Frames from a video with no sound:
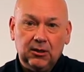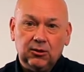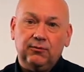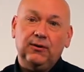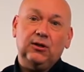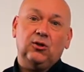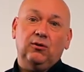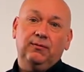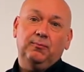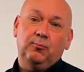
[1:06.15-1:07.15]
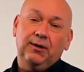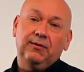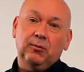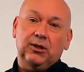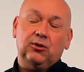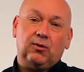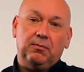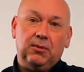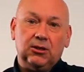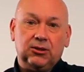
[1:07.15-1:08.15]
So first off, briefing with the
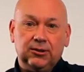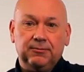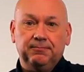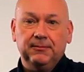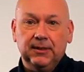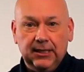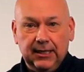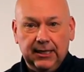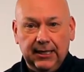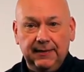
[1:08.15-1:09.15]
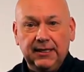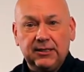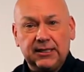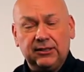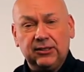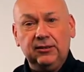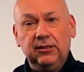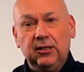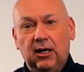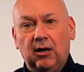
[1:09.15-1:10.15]
Scrum Masters. In this session,
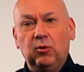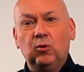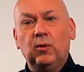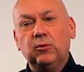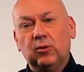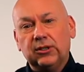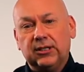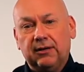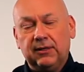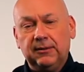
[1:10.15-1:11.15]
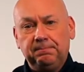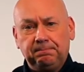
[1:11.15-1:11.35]
I would always want to cover